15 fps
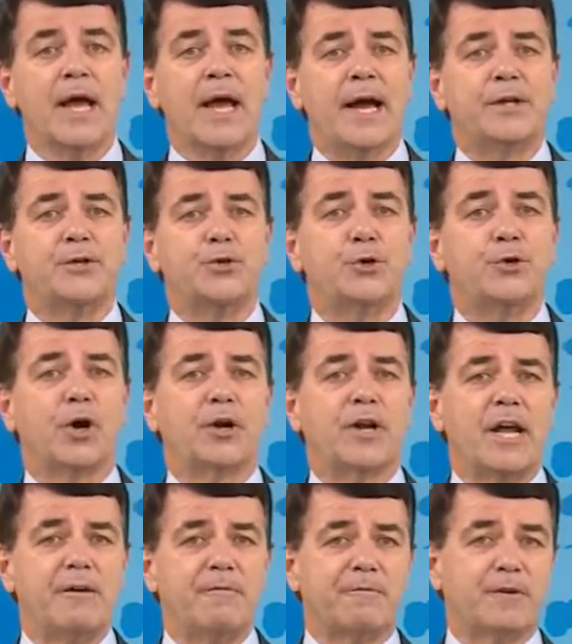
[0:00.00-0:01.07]
and do
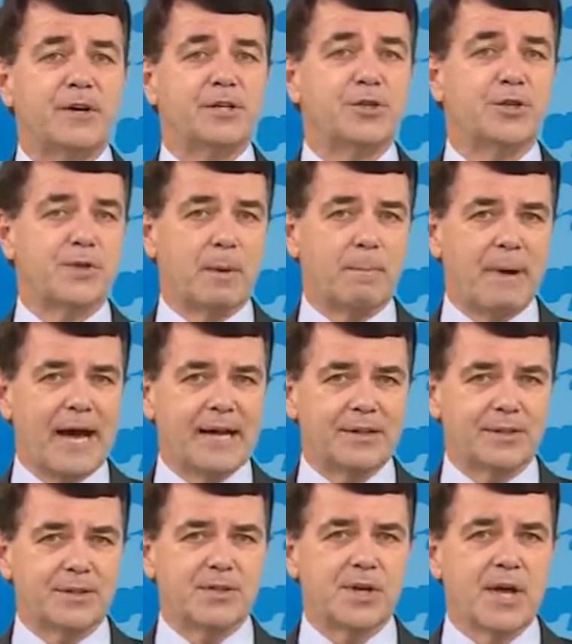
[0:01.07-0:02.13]
not infringe the
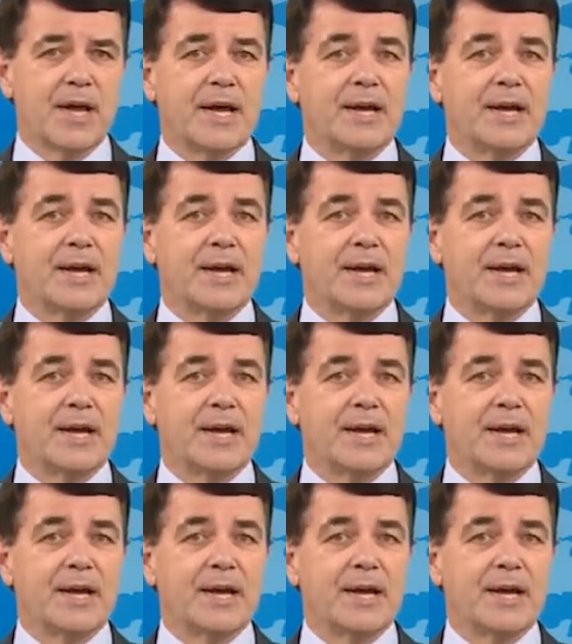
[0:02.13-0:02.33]
patents